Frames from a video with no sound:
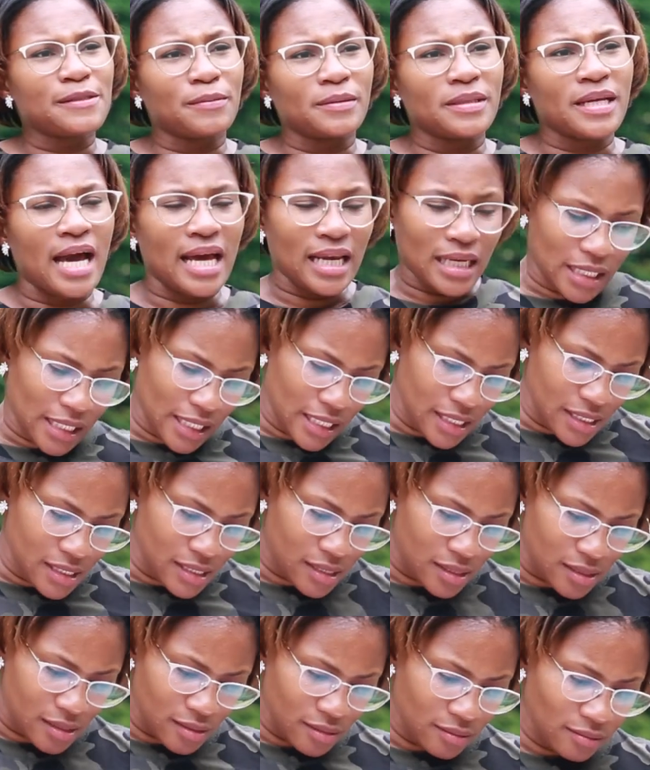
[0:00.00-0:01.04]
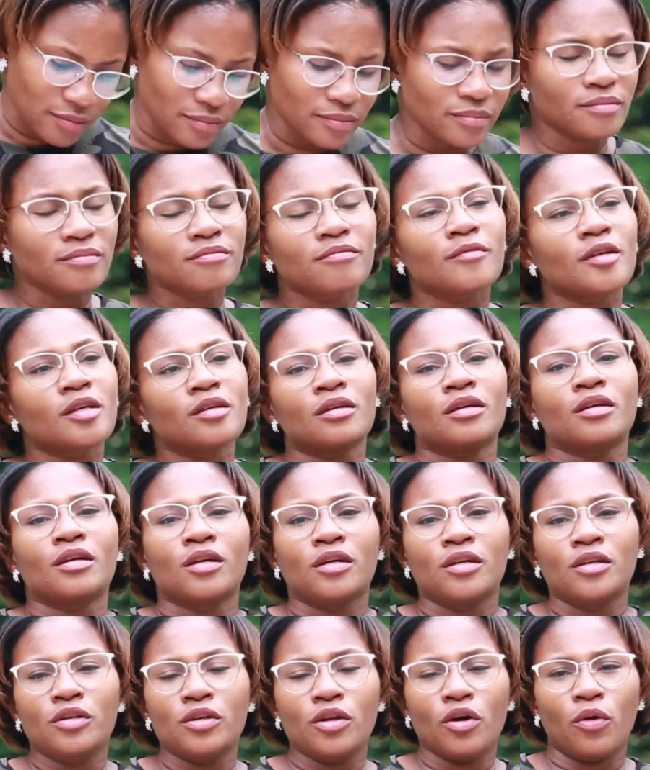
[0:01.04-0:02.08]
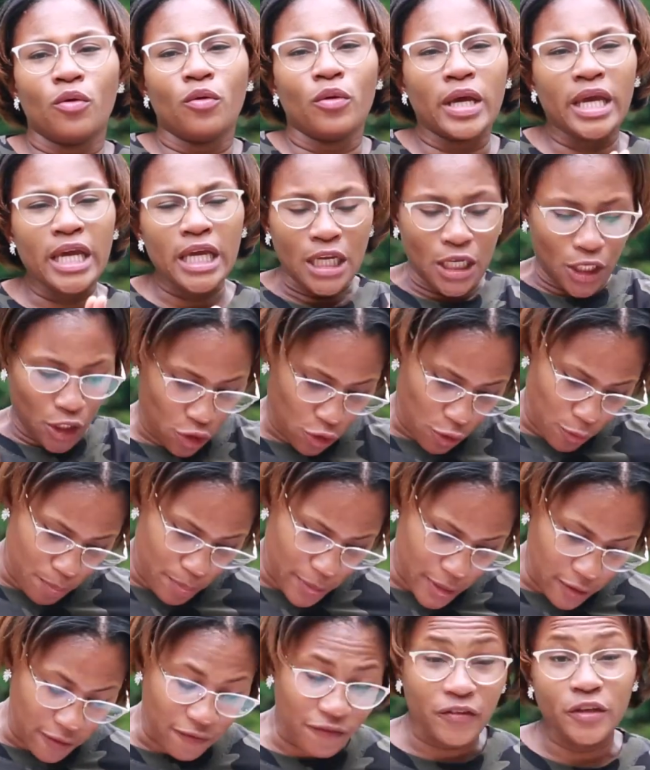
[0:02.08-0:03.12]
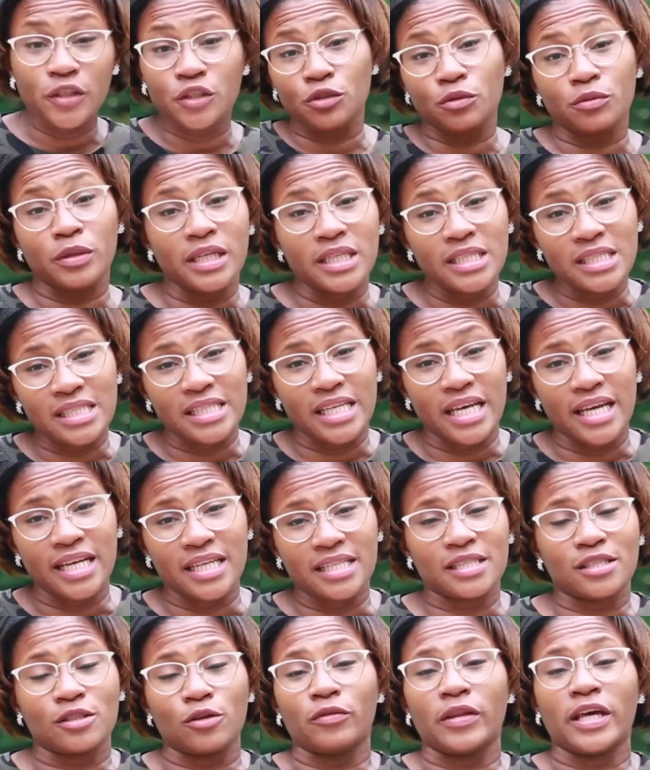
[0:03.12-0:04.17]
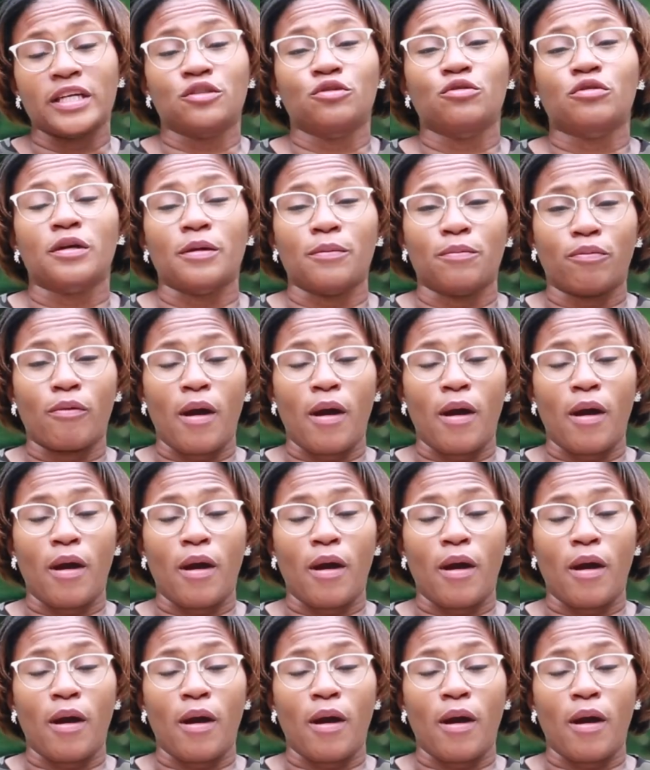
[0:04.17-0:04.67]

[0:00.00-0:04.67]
but not least, knowing your beneficial insects so that you can